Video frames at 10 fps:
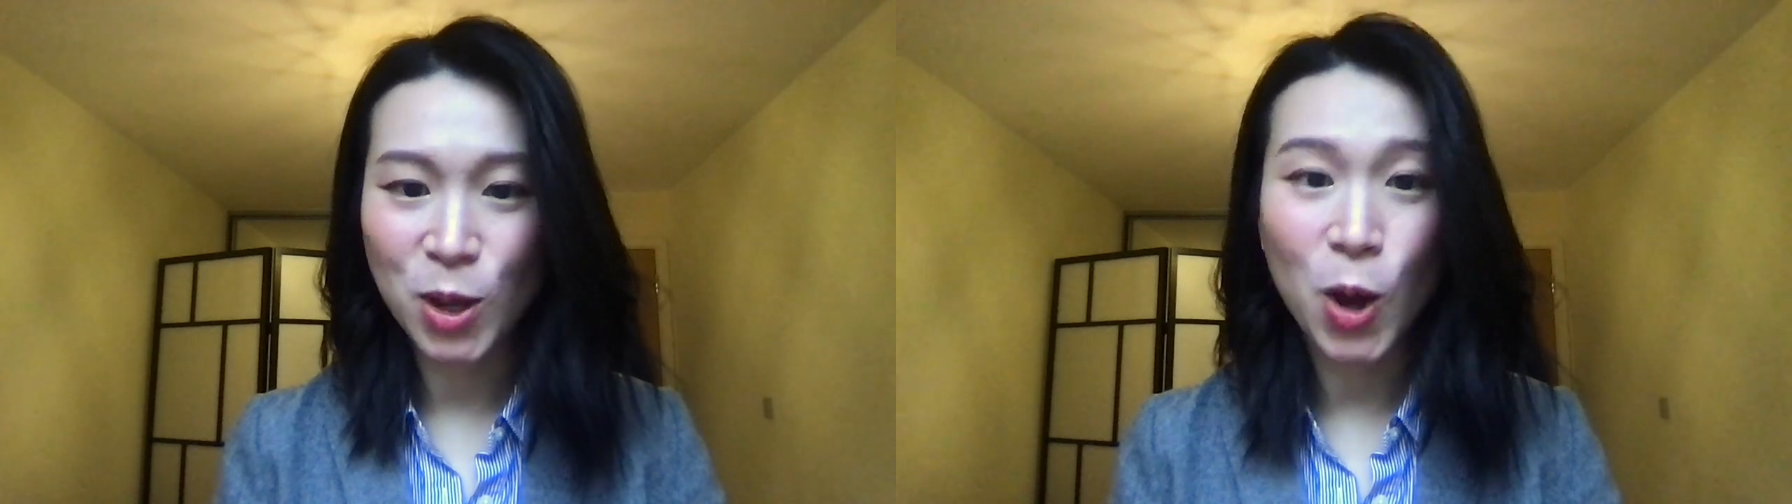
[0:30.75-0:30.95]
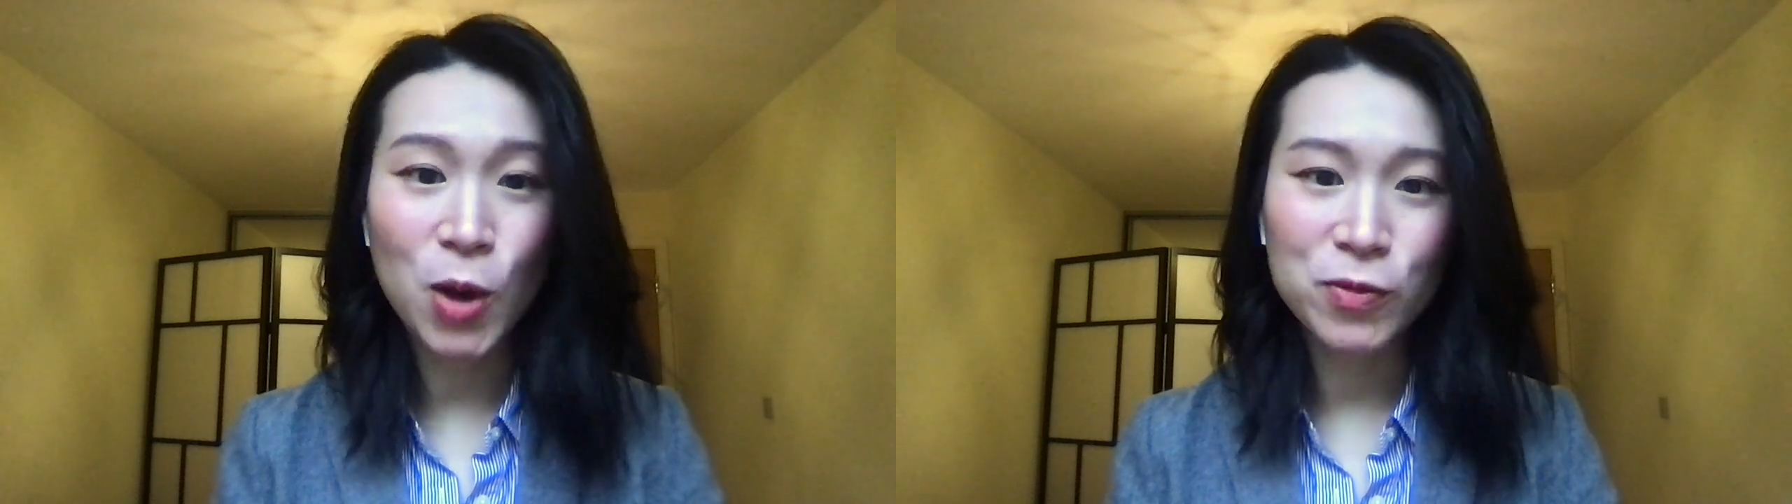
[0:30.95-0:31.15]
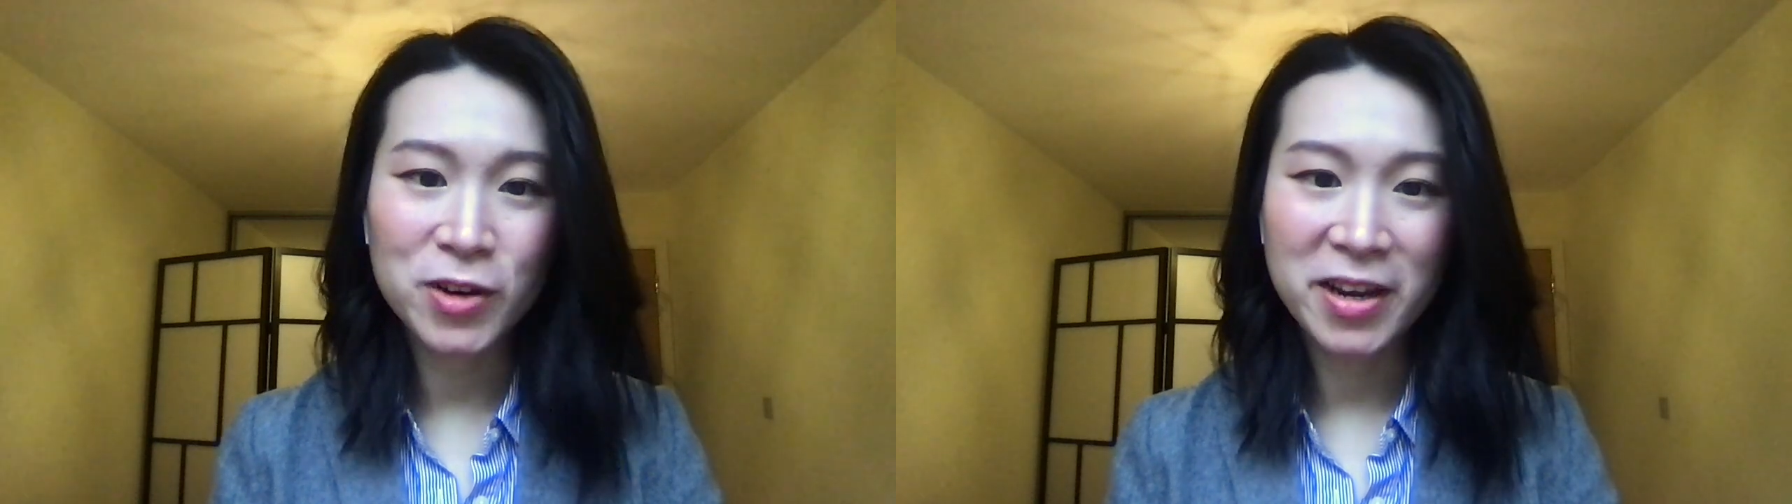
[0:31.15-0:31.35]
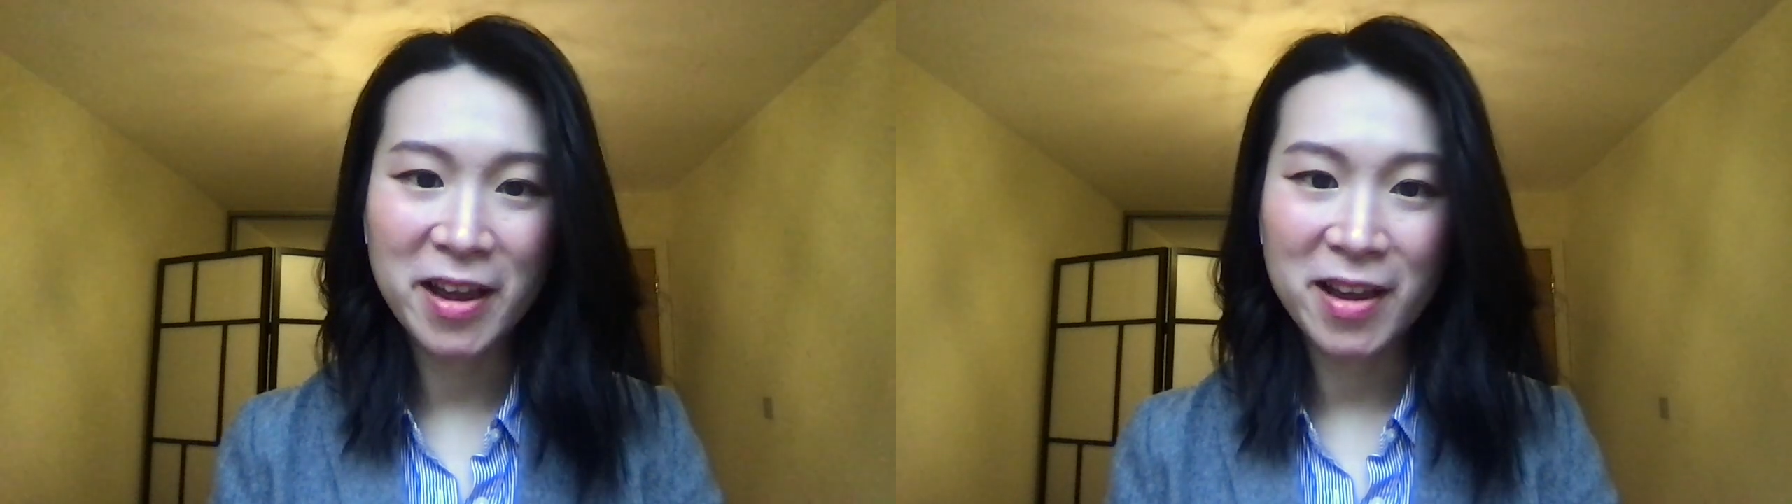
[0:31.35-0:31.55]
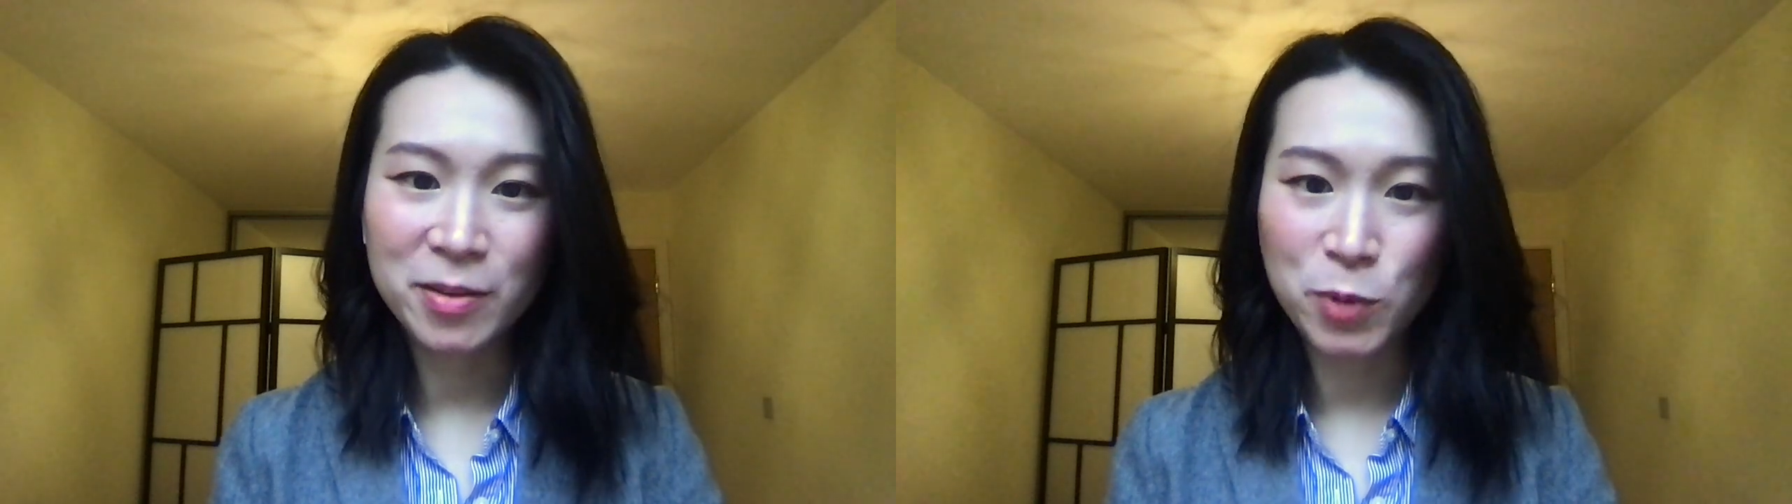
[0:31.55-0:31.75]
offering
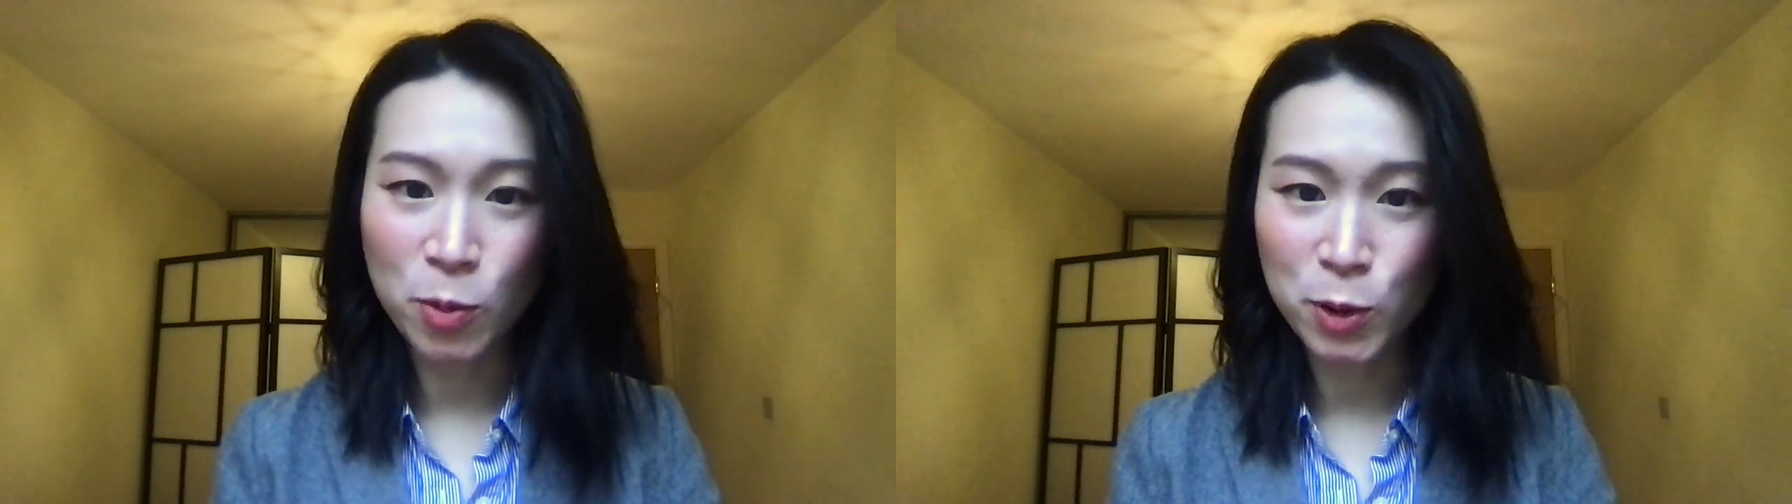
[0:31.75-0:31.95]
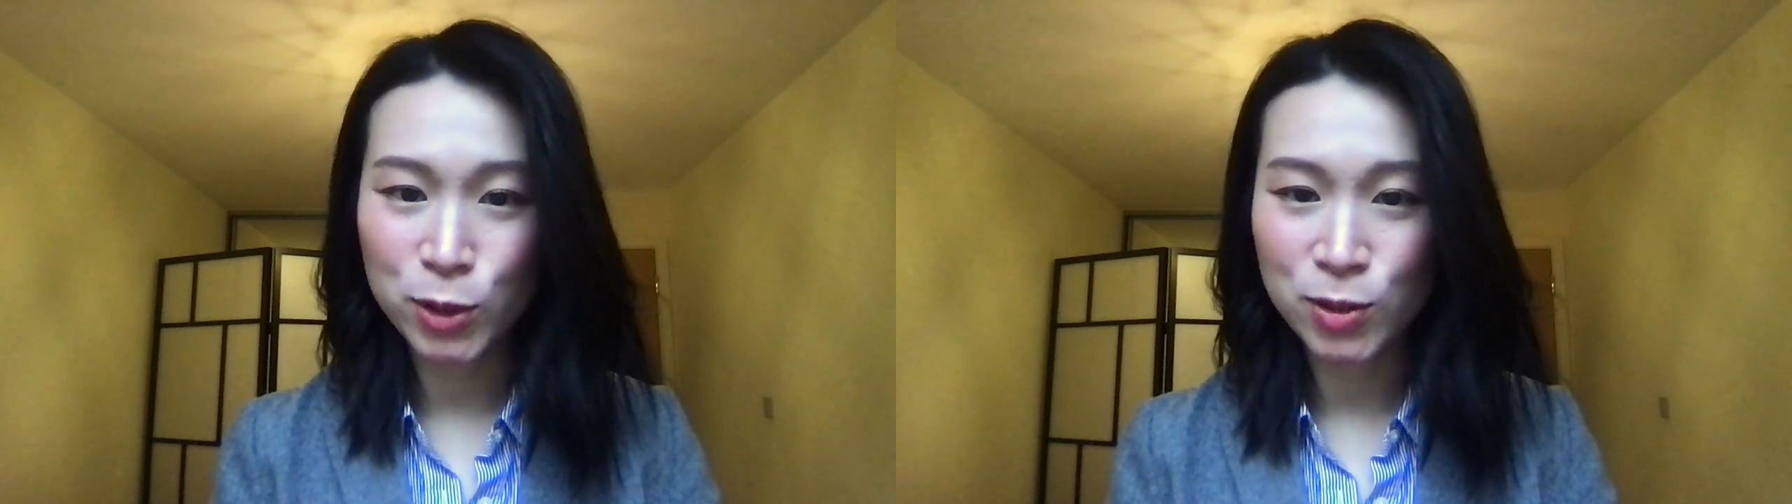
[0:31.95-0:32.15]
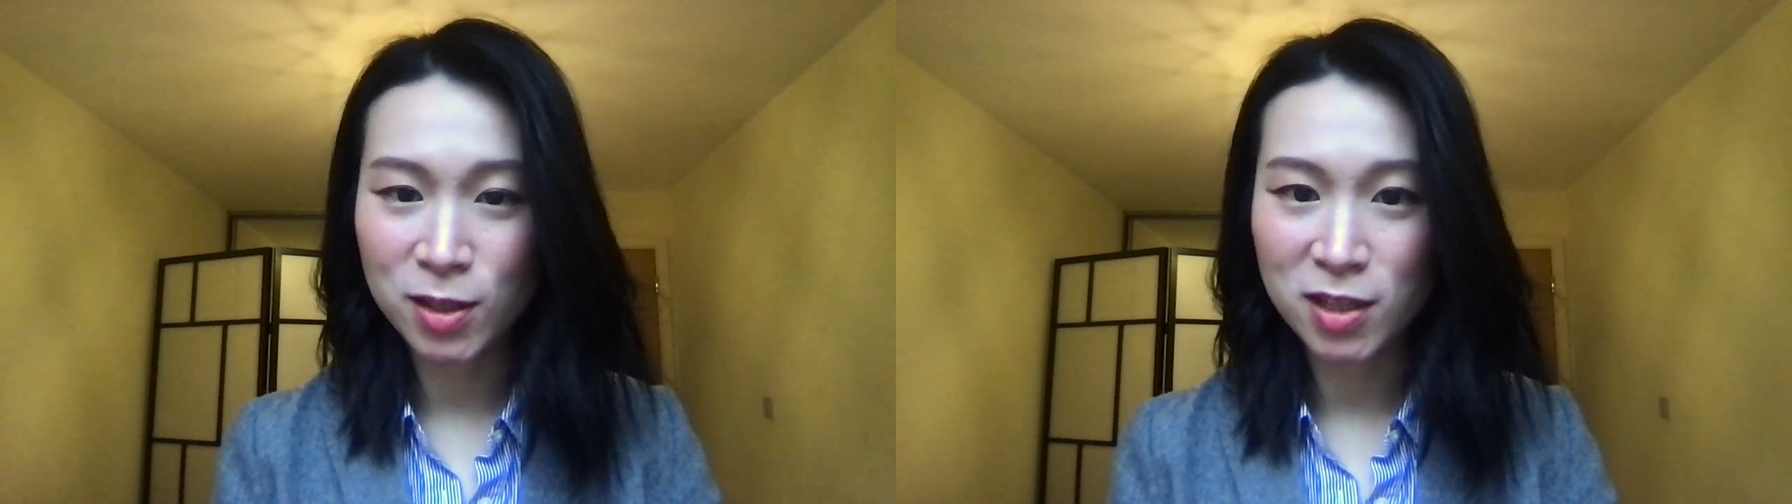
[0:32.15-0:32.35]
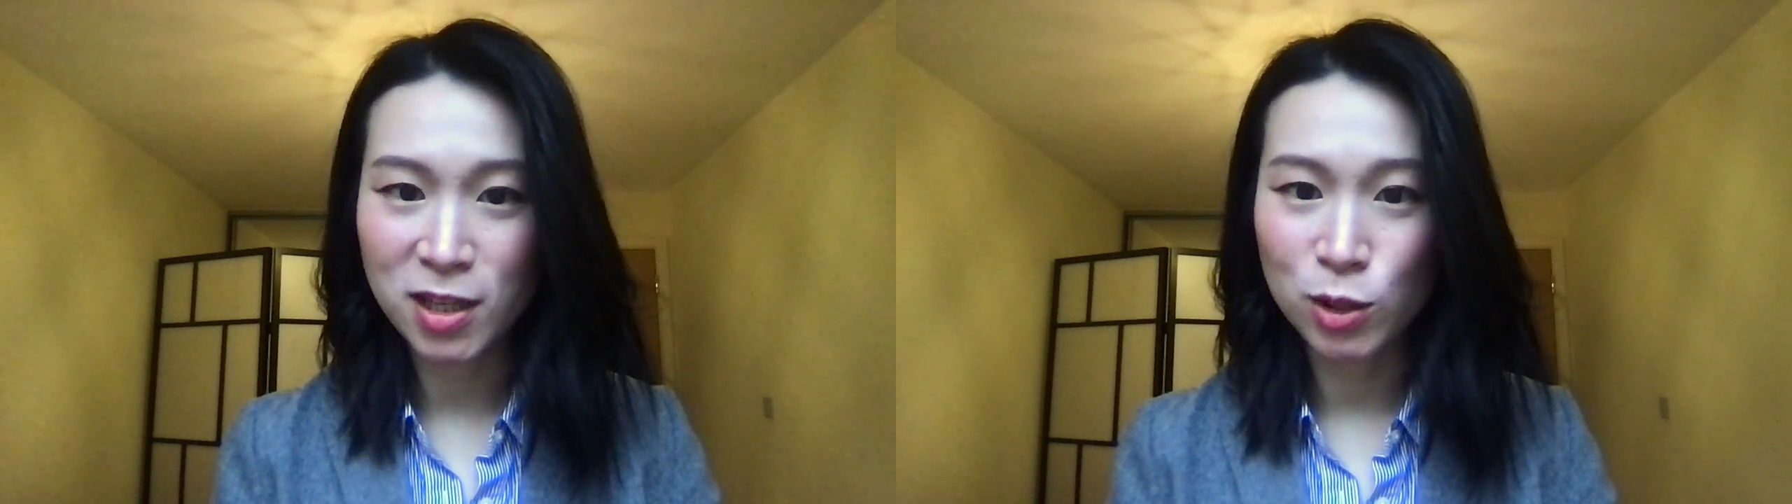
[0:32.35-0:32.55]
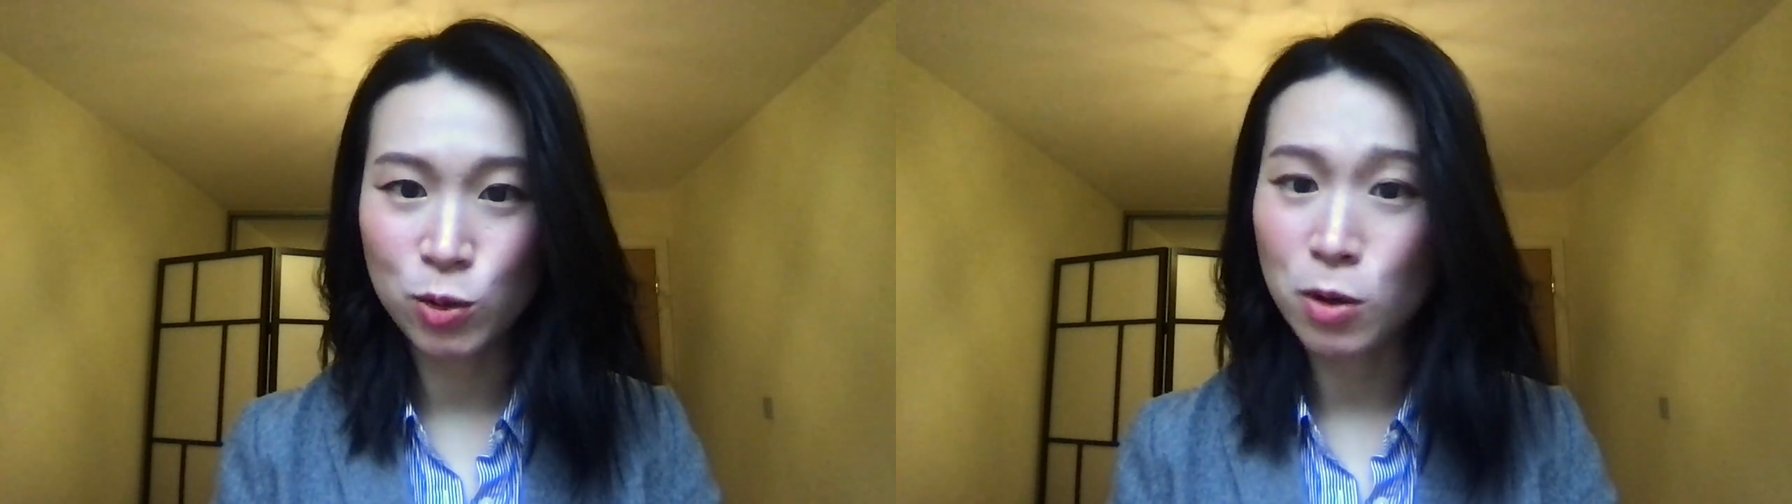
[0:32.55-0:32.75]
an opportunity to